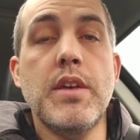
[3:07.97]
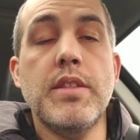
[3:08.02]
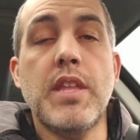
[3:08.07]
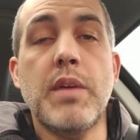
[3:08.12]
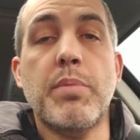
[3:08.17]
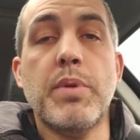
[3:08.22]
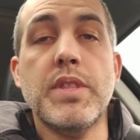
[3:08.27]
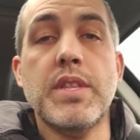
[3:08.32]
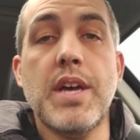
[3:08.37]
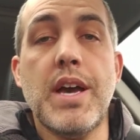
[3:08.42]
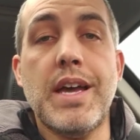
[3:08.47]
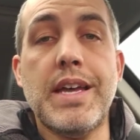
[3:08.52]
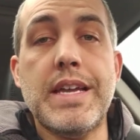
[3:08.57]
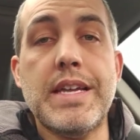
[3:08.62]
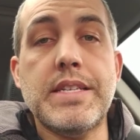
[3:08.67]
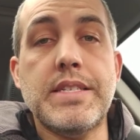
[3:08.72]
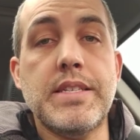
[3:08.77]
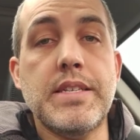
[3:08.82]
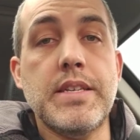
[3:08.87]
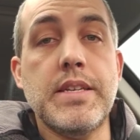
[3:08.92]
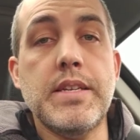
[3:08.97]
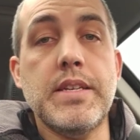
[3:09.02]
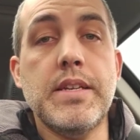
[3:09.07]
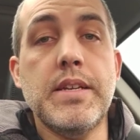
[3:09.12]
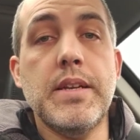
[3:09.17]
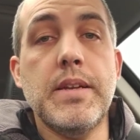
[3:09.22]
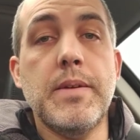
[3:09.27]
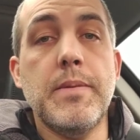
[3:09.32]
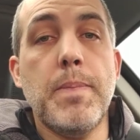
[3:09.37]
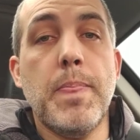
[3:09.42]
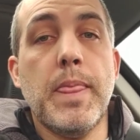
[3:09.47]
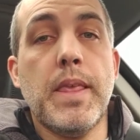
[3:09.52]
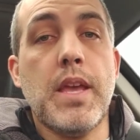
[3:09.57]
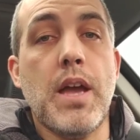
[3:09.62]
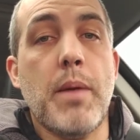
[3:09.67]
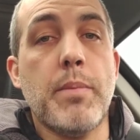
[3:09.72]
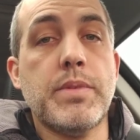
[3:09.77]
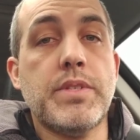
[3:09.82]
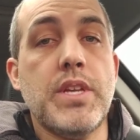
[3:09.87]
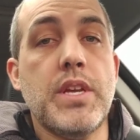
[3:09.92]
They put the IAT
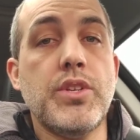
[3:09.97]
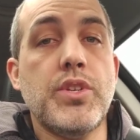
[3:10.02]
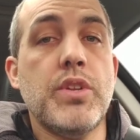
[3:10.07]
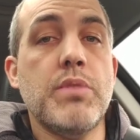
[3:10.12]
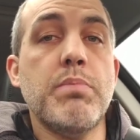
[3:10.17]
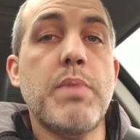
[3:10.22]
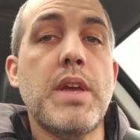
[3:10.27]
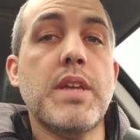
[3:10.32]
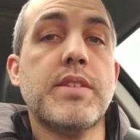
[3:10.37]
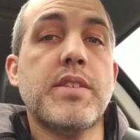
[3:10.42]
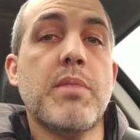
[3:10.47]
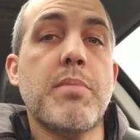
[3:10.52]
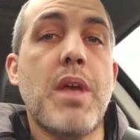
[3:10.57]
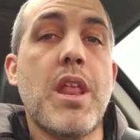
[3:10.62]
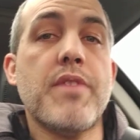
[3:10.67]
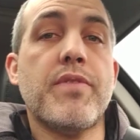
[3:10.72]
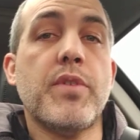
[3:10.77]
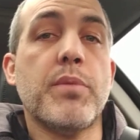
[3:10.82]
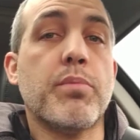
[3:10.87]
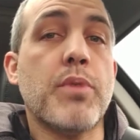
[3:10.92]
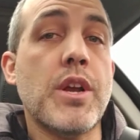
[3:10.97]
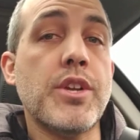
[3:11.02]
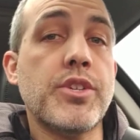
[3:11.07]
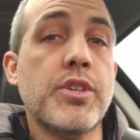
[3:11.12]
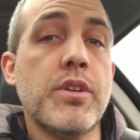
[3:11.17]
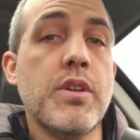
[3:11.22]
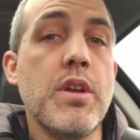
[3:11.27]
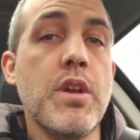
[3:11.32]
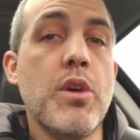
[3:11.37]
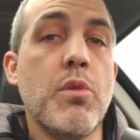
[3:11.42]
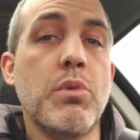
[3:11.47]
compensation based on manifold pressure,